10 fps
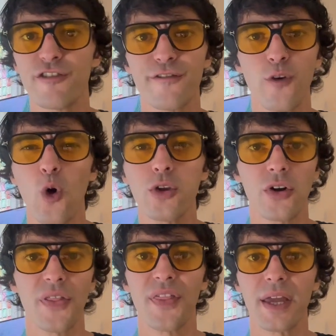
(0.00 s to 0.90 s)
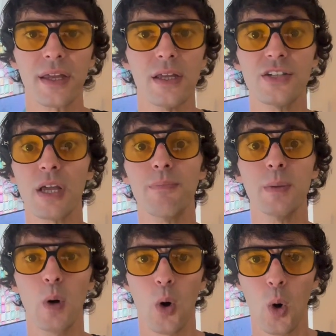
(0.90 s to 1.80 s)
folder thingies that
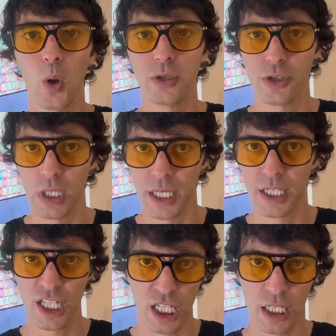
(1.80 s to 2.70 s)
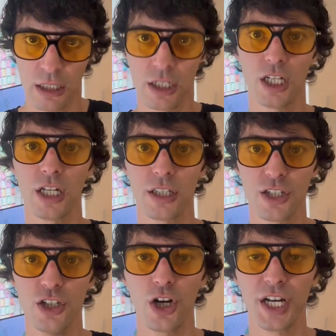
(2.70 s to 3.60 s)
people hold to like
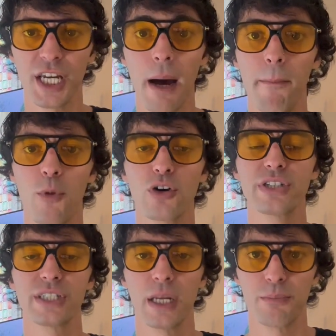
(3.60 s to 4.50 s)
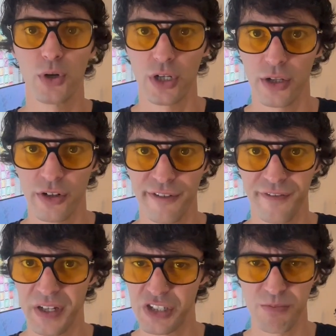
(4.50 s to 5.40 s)
you know get more sunburn on their
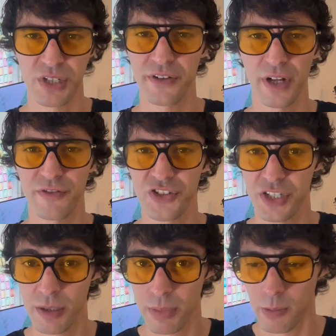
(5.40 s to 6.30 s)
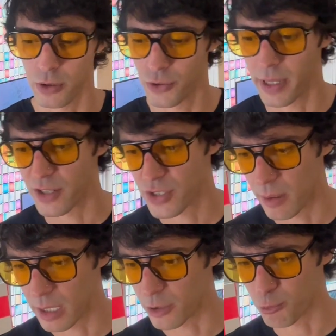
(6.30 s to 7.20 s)
face Specifically, i've seen people do that so
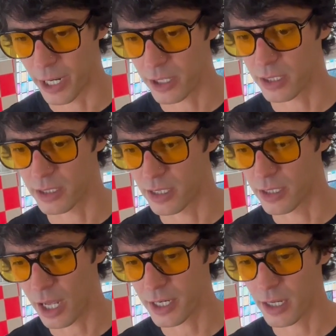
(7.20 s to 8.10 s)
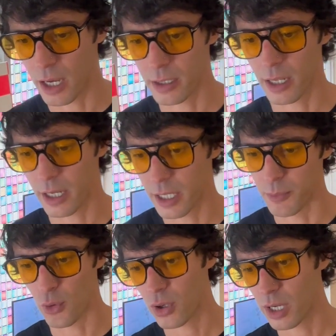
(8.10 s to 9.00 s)
like rarely not not not
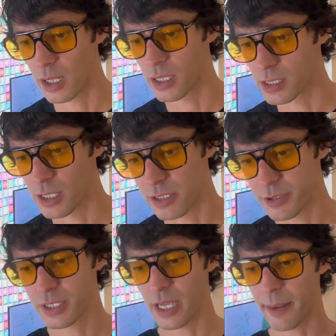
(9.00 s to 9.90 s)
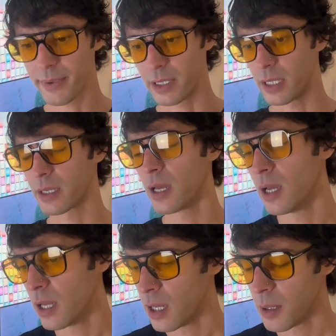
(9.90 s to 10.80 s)
anymore not, there was a time period like
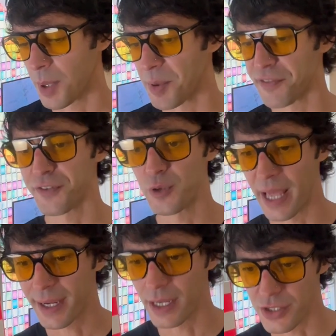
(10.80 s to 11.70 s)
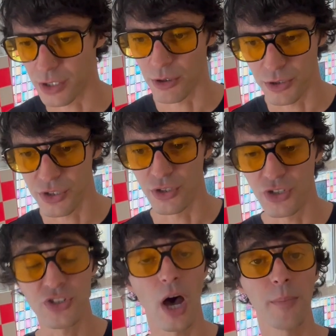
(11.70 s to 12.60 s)
maybe a few decades ago you, you
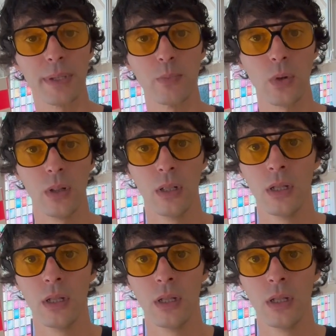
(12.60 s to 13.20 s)
saw people